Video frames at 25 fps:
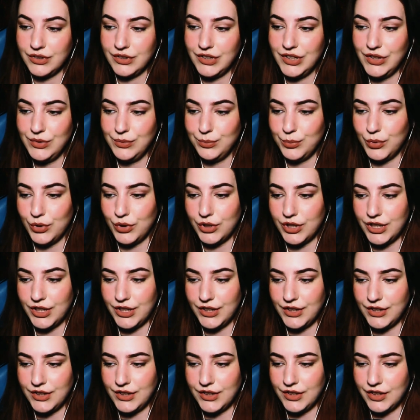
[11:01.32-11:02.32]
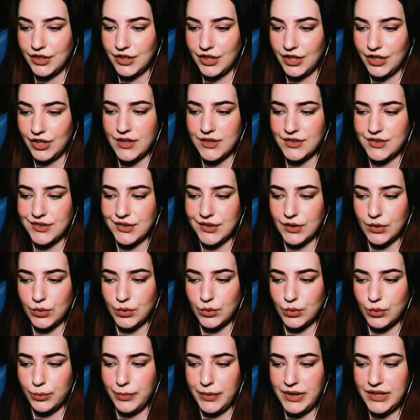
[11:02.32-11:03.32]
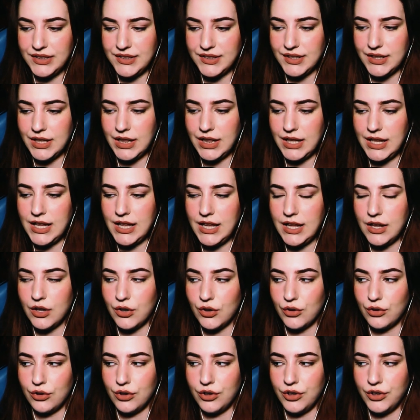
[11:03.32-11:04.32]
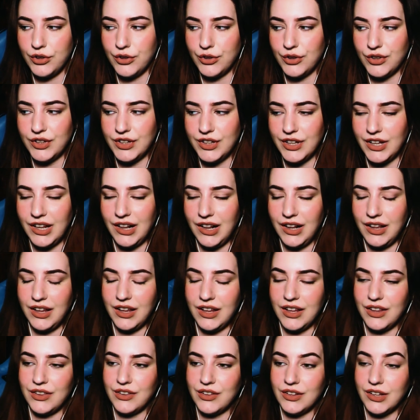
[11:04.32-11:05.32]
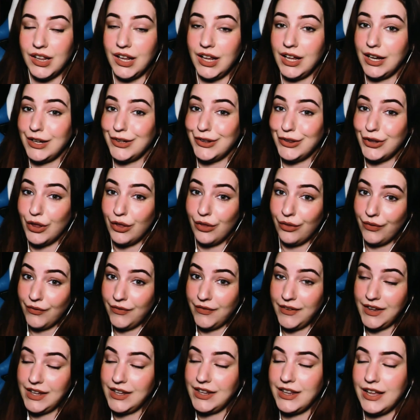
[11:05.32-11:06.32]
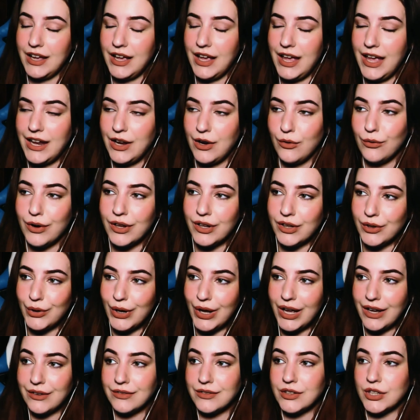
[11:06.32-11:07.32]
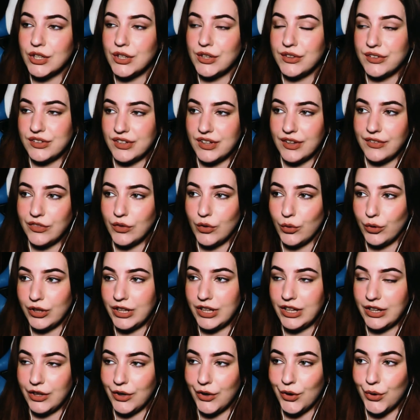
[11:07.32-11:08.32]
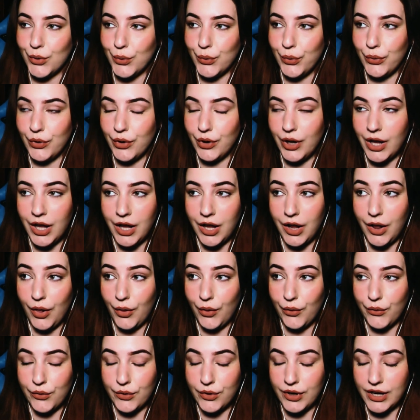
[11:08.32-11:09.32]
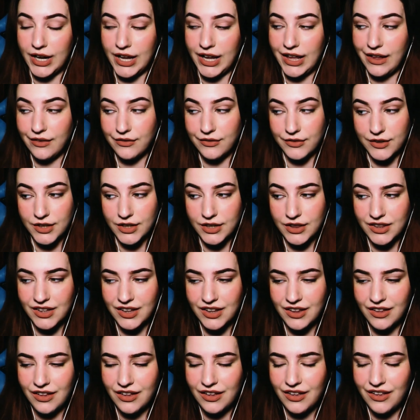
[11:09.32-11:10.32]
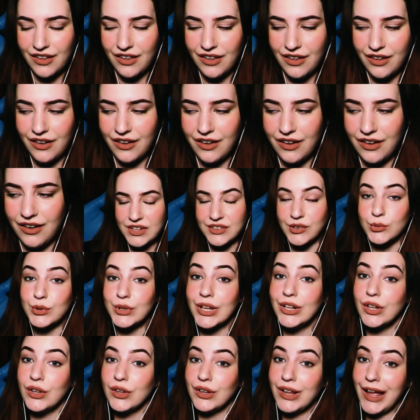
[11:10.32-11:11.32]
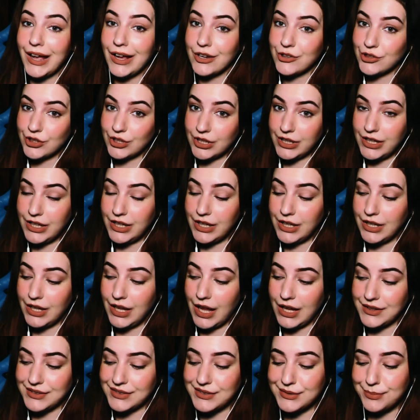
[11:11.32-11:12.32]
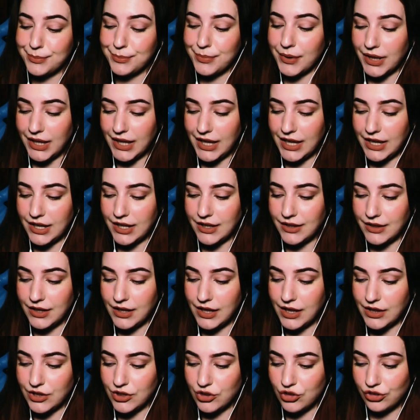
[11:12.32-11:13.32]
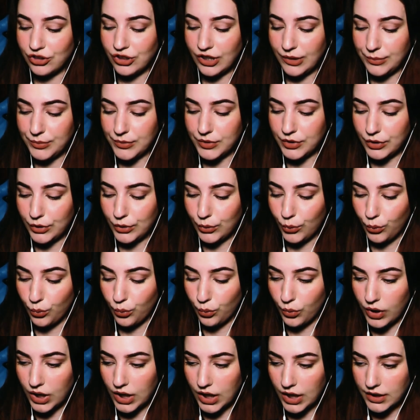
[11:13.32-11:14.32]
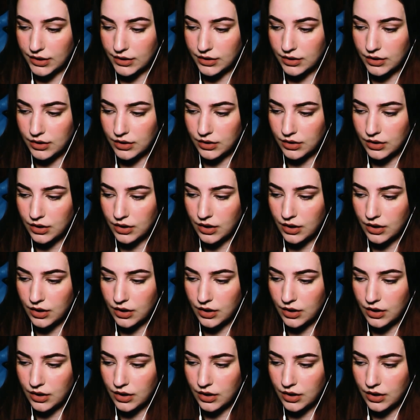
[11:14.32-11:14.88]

This part. So basically, Ryuk telling Tila, I don't think that anyone who ever used Death Note can go to hell nor heaven. So they don't actually explain it in chapter 1.